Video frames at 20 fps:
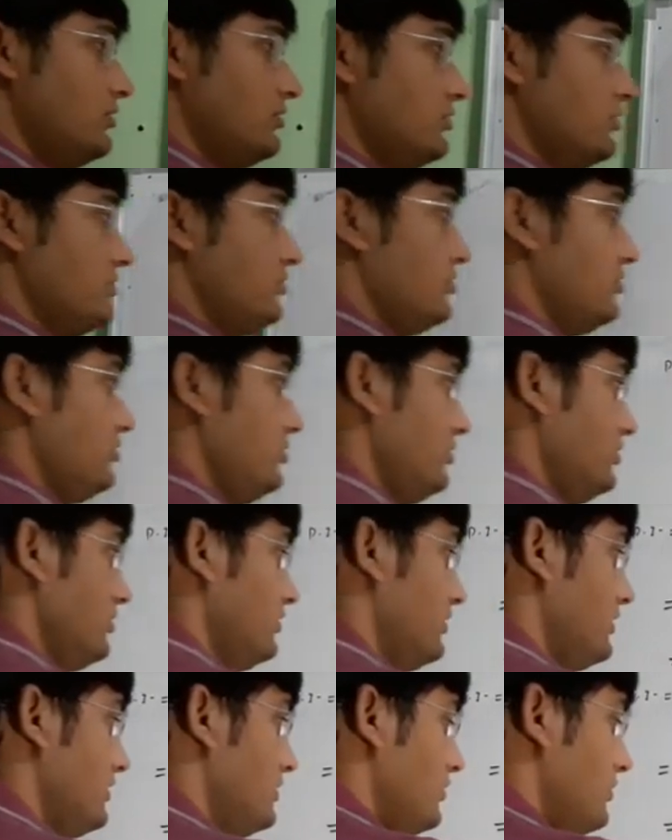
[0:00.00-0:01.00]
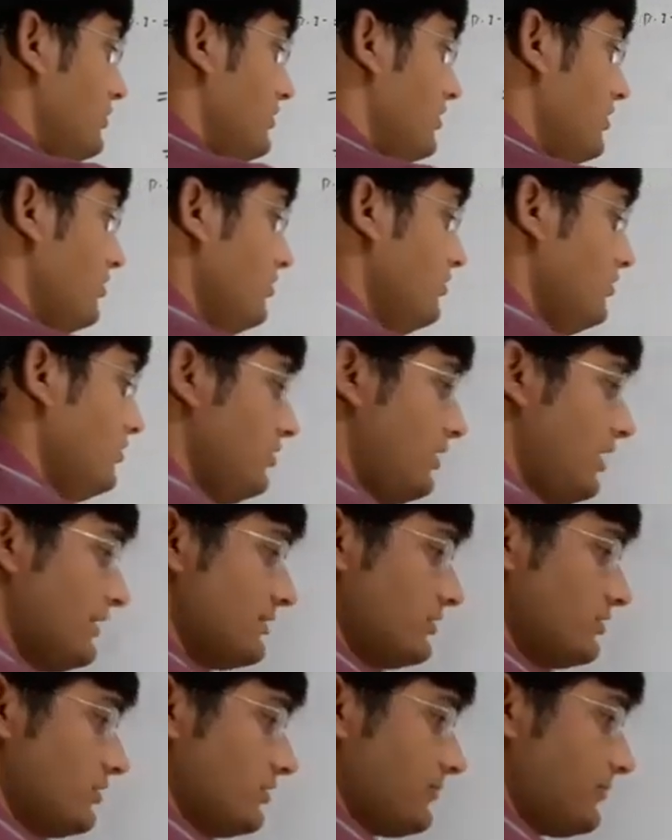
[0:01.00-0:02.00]
So this will be your
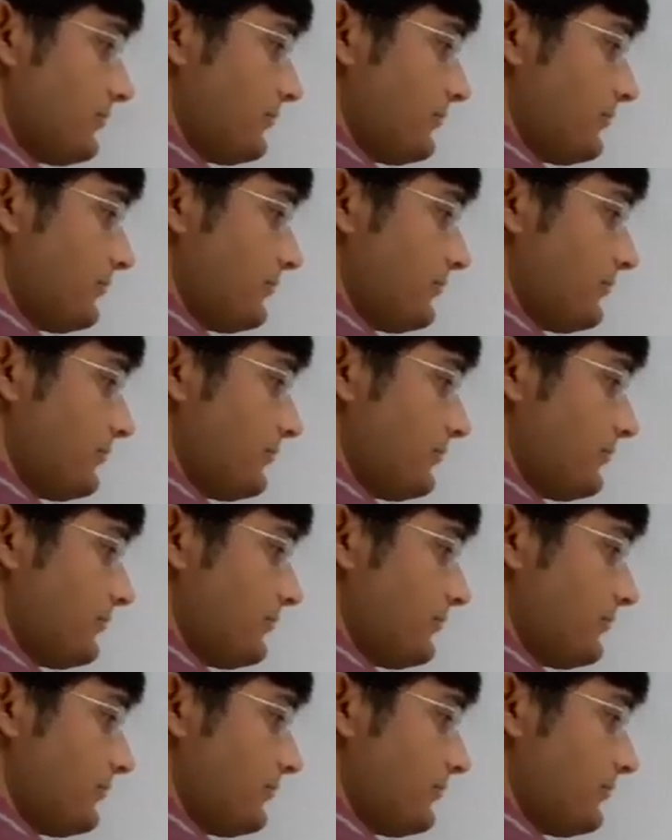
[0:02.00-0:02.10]
answer.